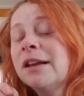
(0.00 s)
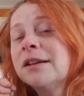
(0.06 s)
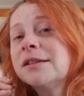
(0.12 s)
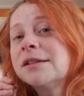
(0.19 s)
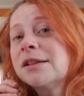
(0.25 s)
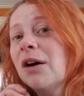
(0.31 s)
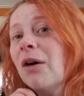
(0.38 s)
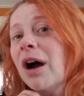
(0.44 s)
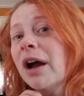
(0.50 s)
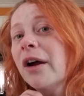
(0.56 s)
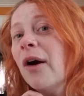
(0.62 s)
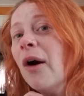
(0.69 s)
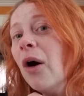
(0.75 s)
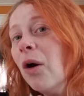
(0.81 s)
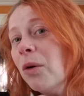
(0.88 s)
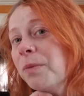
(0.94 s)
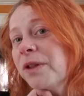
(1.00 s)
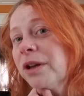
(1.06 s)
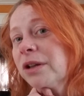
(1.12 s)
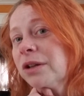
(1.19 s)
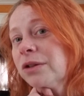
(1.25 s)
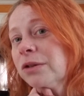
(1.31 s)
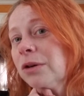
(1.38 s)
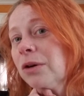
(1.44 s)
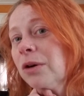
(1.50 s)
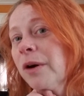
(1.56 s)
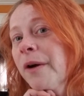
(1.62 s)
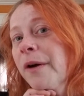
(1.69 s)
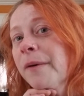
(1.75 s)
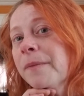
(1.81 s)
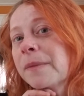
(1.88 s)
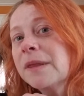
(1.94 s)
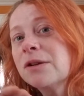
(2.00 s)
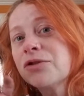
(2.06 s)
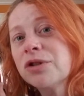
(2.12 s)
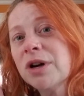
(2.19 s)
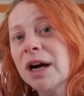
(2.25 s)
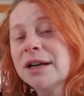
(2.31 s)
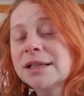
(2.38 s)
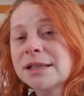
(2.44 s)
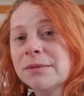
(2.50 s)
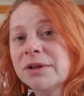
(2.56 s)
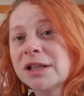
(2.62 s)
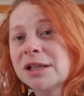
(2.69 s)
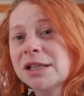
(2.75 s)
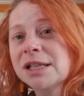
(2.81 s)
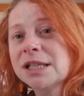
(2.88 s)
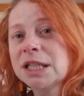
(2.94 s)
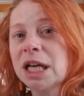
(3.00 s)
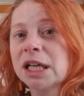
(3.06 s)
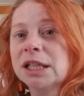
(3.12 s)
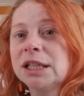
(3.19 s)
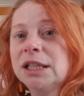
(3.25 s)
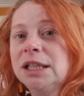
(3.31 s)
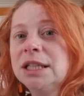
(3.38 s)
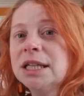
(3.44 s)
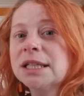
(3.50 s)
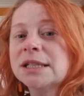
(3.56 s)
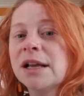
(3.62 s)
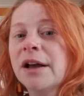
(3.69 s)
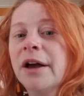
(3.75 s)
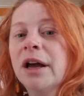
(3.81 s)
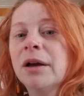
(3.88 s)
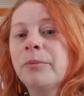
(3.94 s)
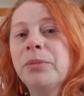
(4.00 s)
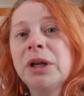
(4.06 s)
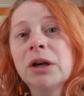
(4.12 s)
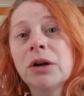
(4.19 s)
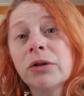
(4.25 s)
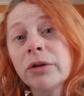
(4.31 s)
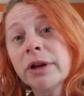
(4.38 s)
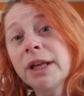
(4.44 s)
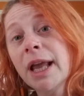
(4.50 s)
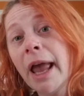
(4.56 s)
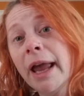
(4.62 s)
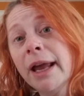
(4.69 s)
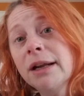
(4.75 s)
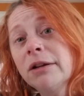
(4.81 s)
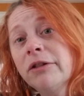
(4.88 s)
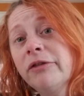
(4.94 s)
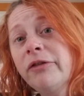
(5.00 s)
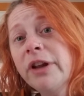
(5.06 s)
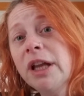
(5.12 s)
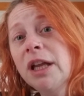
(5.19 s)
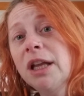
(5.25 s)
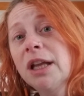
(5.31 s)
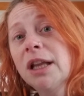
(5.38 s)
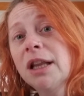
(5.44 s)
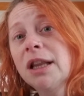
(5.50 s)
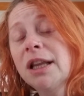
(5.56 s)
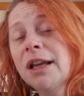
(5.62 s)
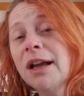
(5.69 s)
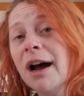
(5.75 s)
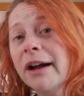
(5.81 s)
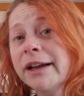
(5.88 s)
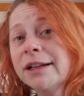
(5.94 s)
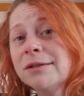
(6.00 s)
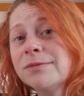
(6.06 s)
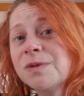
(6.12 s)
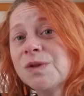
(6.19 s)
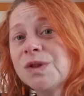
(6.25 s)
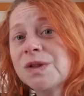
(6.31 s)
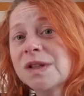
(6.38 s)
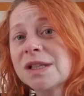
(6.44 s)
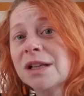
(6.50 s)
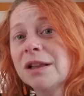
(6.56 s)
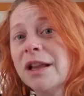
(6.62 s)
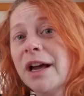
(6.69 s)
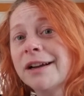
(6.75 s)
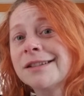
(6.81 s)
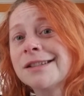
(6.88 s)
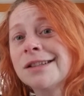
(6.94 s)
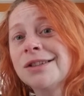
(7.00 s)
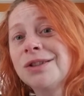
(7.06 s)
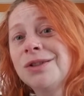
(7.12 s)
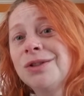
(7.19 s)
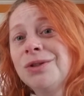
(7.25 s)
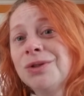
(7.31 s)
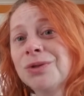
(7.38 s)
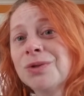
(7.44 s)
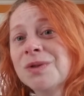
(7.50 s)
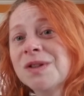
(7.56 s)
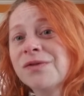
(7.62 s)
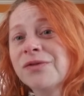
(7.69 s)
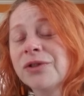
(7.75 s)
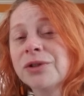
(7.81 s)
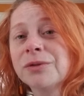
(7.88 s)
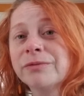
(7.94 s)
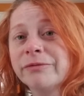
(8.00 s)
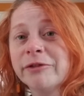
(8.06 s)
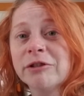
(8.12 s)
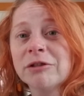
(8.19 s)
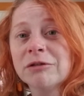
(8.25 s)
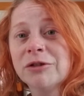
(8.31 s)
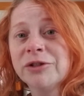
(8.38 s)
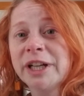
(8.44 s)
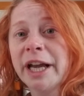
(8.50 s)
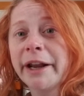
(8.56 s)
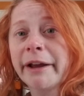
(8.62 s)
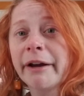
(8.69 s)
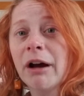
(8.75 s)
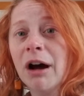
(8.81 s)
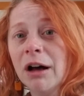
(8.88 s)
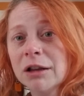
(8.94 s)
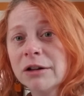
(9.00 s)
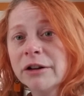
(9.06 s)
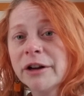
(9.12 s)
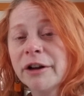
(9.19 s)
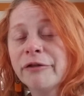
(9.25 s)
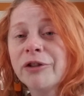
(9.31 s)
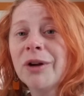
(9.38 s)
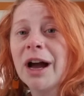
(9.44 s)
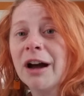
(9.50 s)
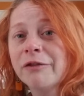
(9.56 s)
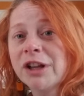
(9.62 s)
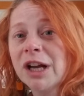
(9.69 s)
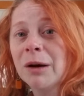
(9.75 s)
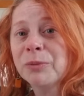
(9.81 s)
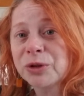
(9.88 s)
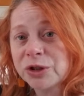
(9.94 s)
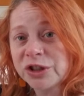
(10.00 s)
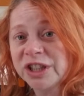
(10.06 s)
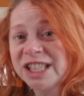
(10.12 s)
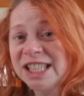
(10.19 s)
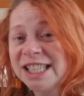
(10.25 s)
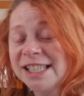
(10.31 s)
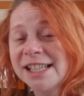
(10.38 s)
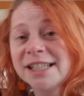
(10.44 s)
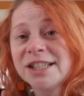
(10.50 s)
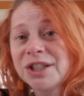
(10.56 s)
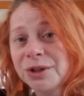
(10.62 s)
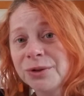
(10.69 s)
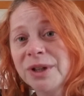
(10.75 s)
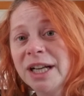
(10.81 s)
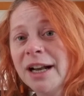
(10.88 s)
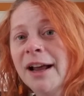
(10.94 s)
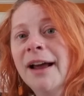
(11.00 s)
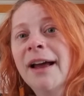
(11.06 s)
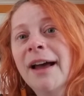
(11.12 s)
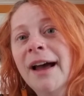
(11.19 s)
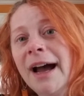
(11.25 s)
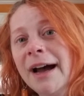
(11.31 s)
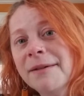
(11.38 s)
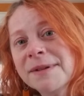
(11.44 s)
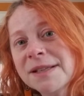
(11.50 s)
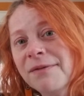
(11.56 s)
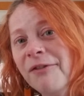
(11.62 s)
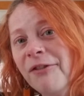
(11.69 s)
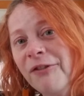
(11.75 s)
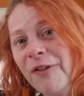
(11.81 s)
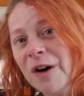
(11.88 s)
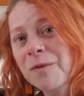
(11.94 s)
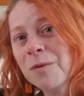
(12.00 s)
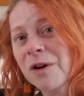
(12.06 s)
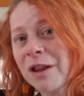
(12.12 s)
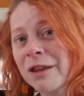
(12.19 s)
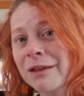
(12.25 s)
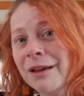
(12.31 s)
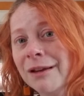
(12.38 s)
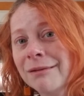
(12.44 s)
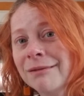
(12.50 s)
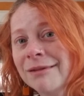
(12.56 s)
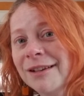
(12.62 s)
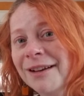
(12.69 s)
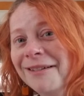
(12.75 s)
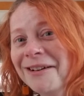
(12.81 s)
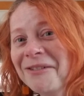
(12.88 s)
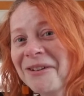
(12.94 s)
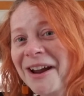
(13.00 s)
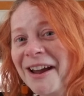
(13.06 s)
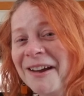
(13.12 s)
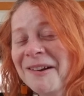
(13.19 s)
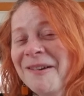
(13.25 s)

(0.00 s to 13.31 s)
So I hope that you'll try some of these techniques. Be creative in the items you select to use for creating color. If you have the opportunity to do it, have some fun with it. Okay.